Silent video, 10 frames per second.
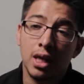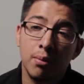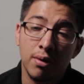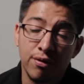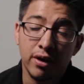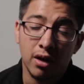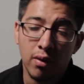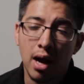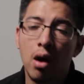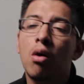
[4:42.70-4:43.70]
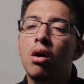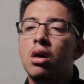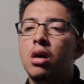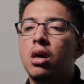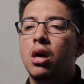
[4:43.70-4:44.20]
helped me figure out
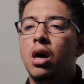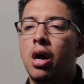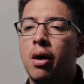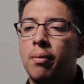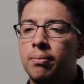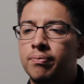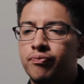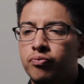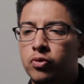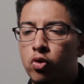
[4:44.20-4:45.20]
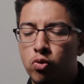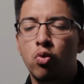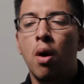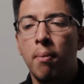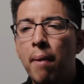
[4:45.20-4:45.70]
um,
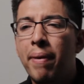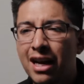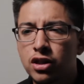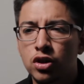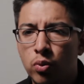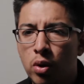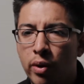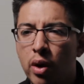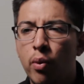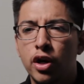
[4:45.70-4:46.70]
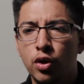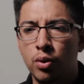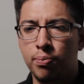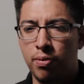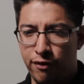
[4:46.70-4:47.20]
what my passions were, what I want to do
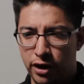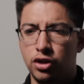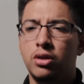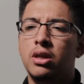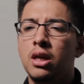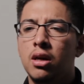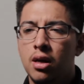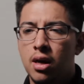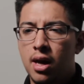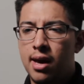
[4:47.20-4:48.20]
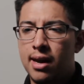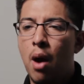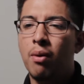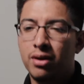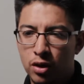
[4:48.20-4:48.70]
professionally, and
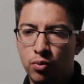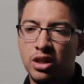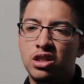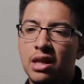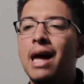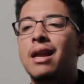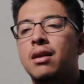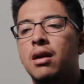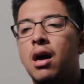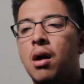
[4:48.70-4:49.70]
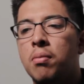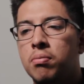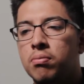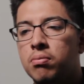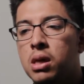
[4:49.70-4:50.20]
how I could reach that. Um,
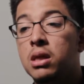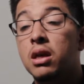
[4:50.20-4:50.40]
in the